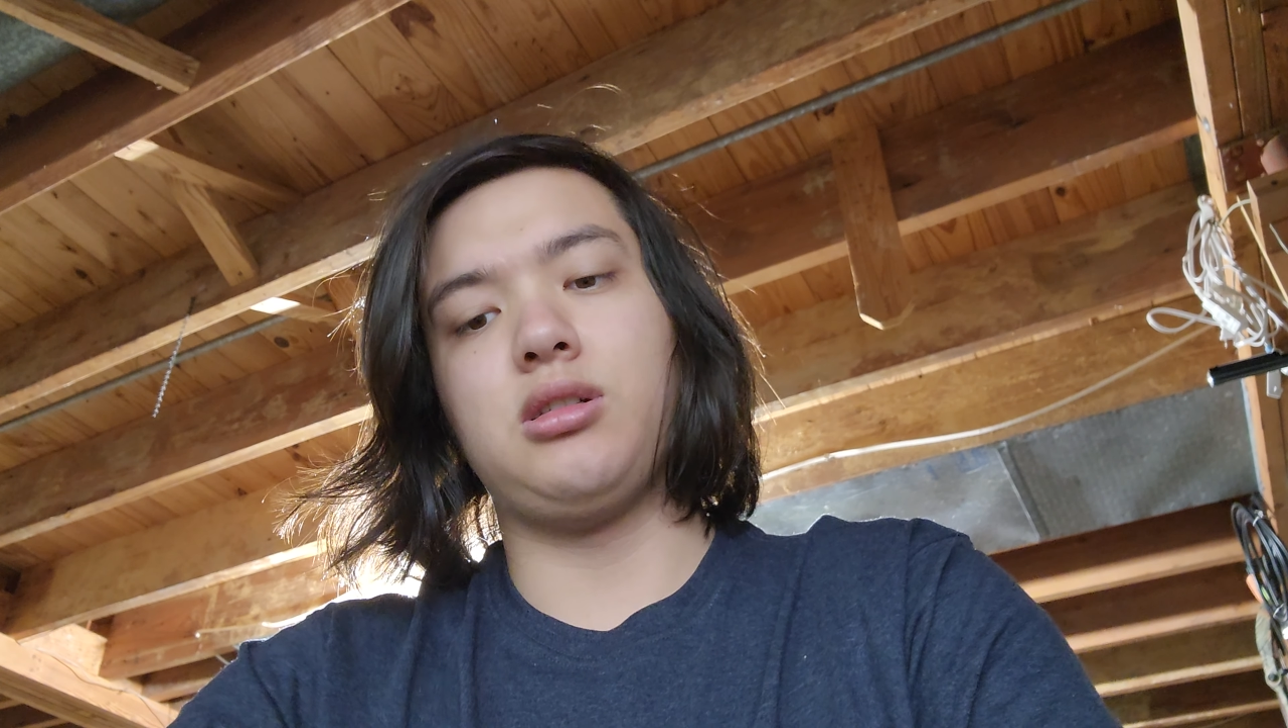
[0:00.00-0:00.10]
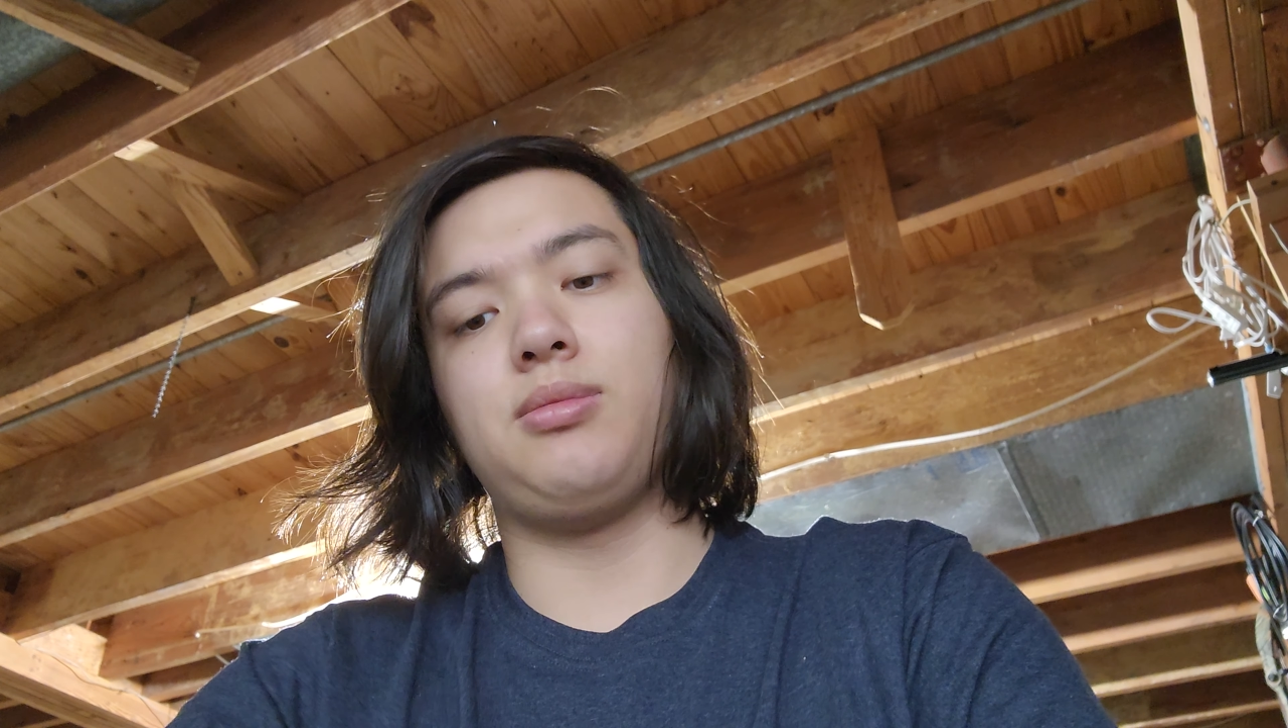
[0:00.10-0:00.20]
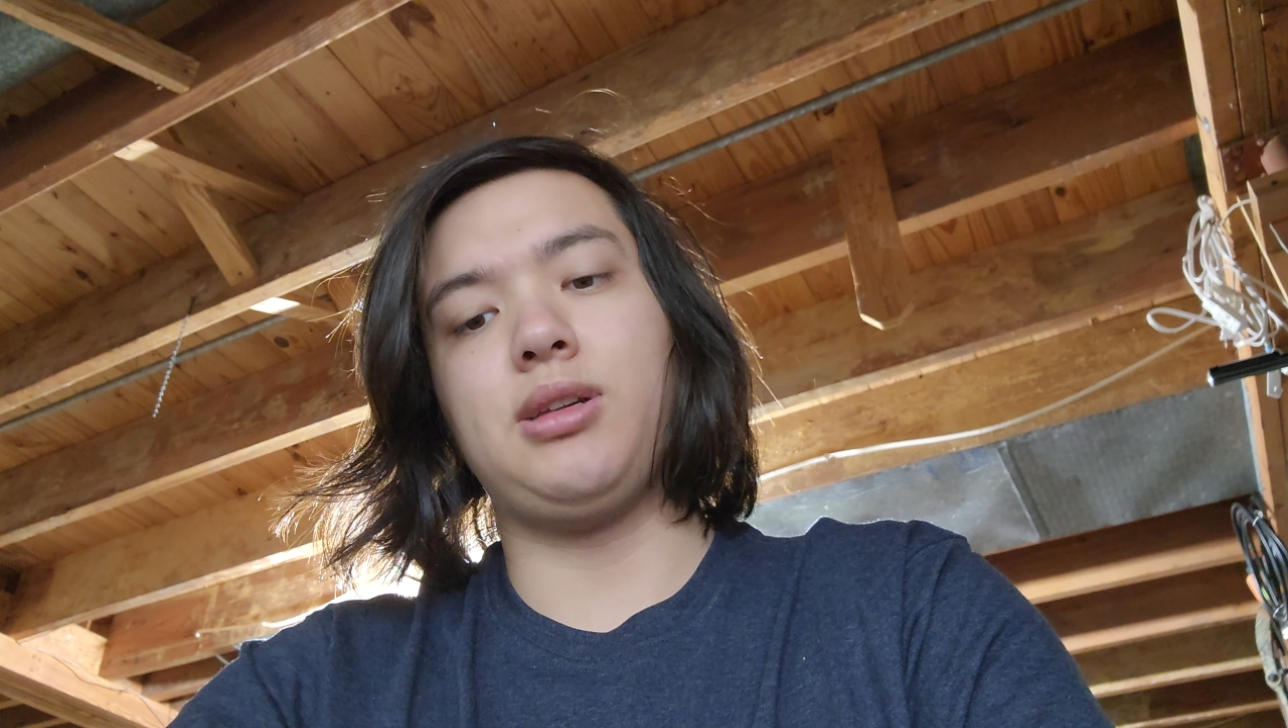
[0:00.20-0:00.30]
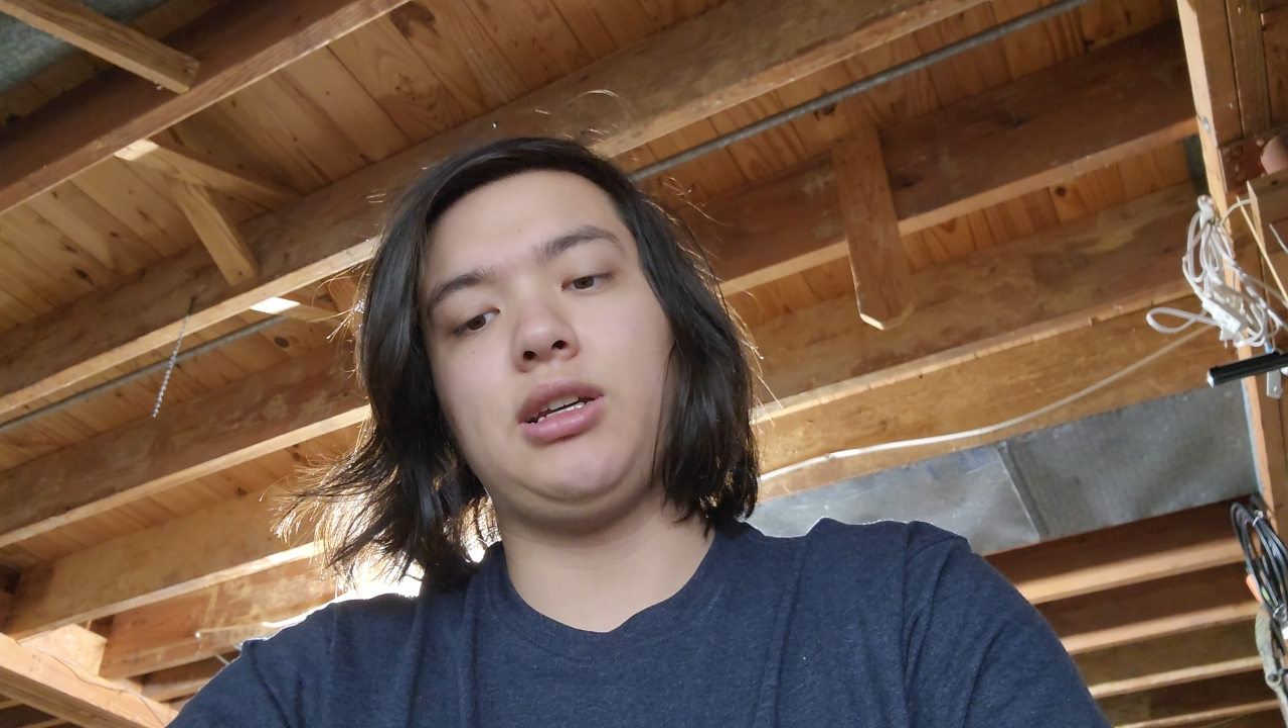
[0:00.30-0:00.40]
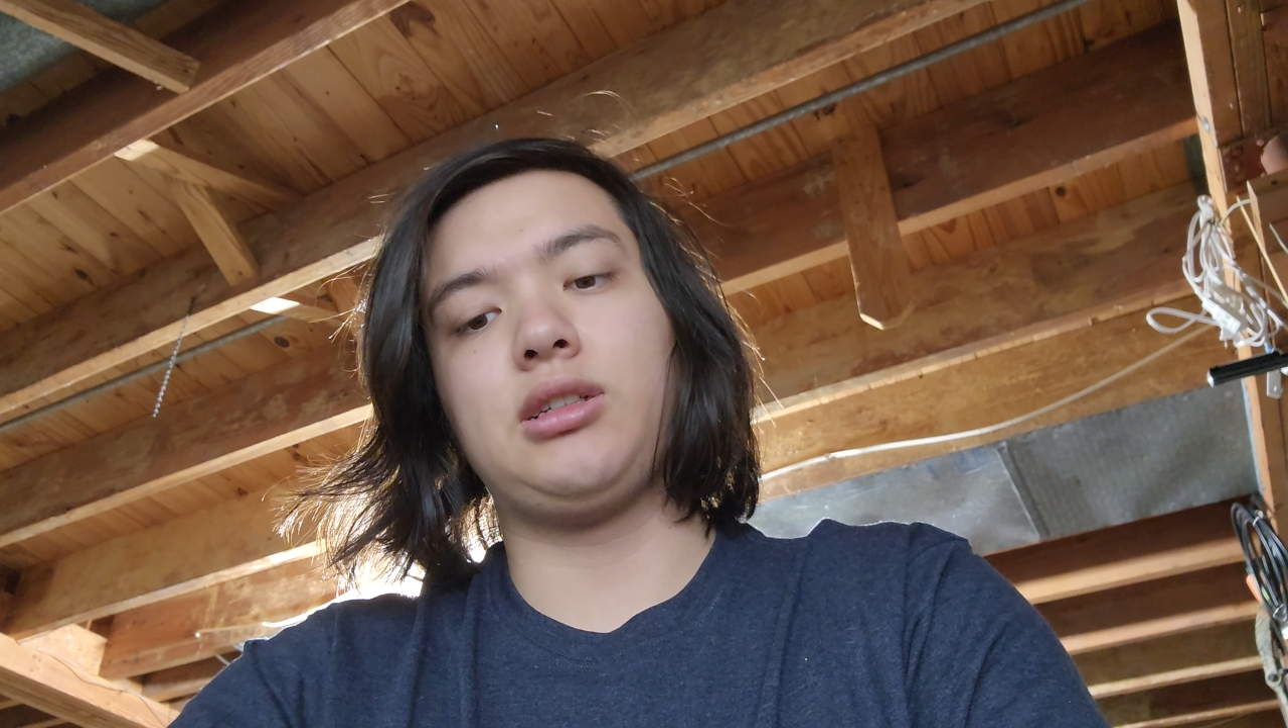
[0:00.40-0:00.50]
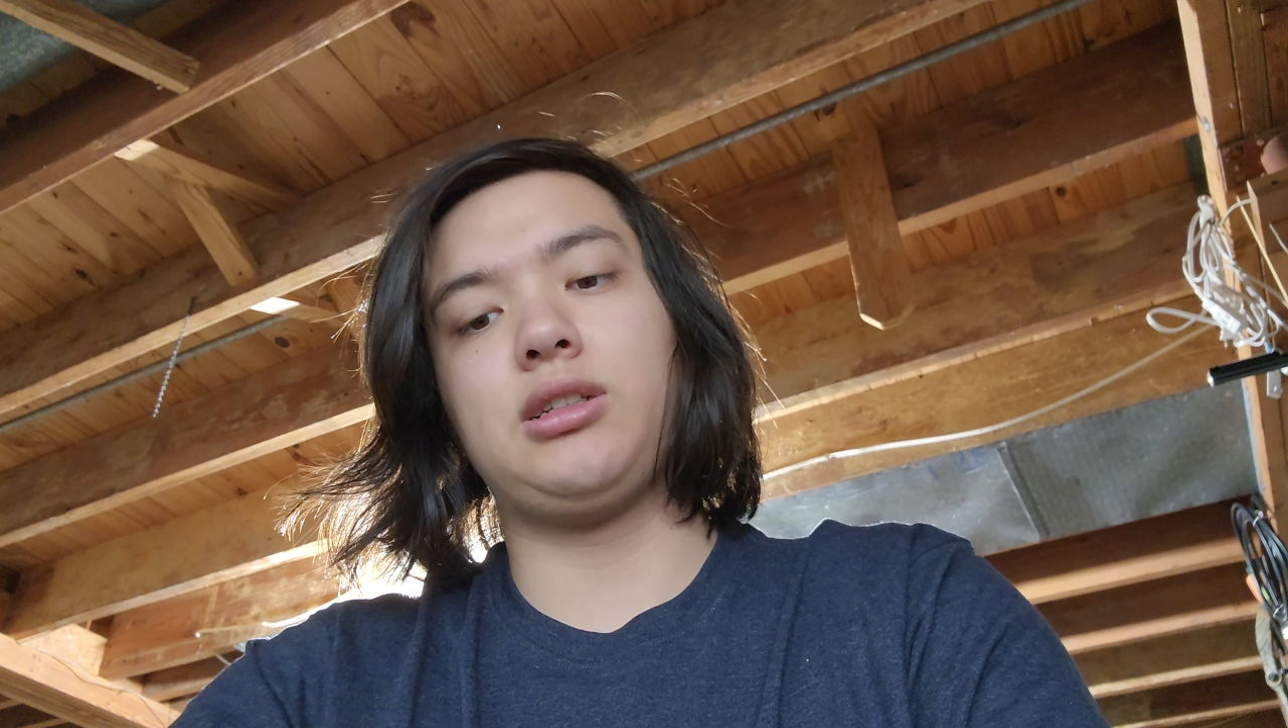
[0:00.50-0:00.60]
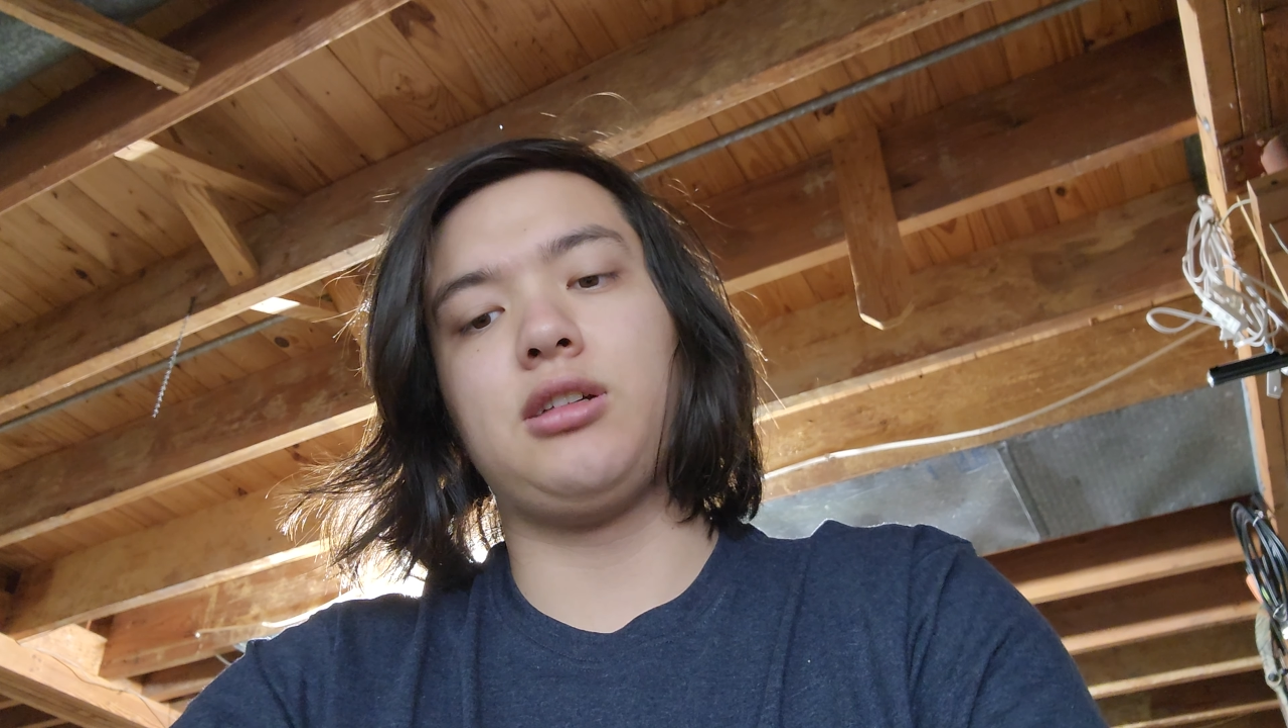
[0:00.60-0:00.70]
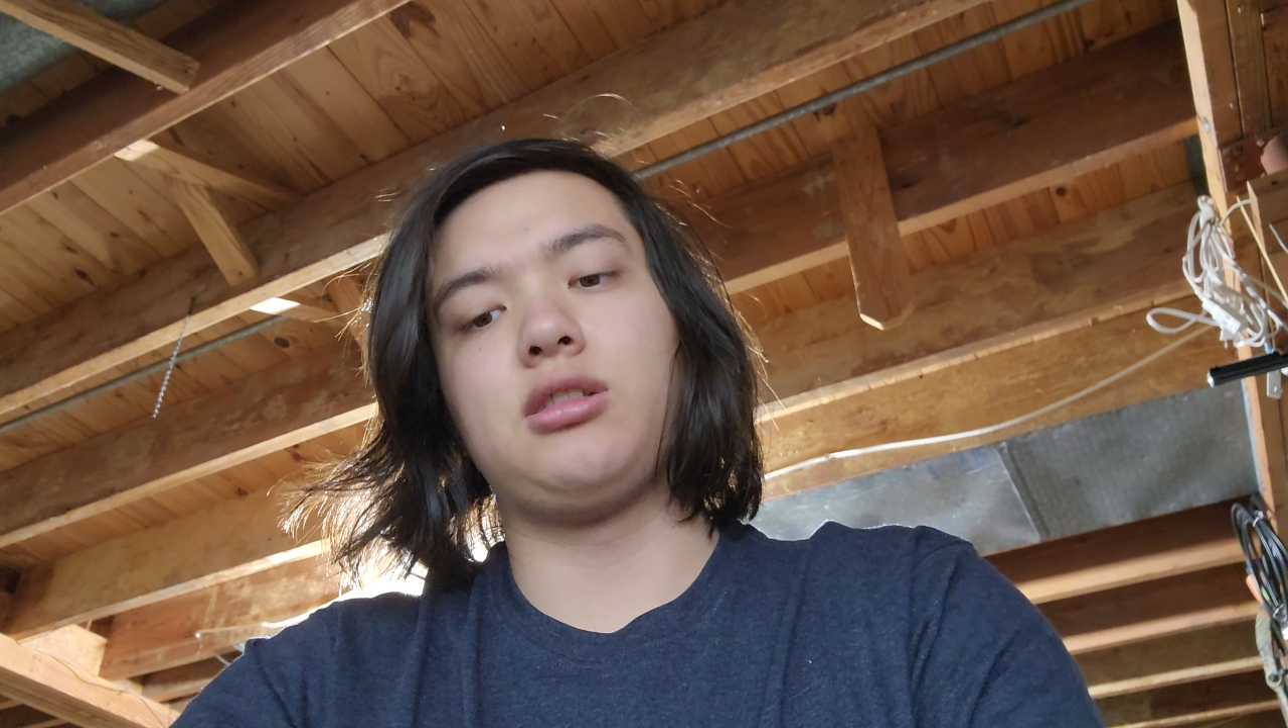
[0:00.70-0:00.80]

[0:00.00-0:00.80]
So up next,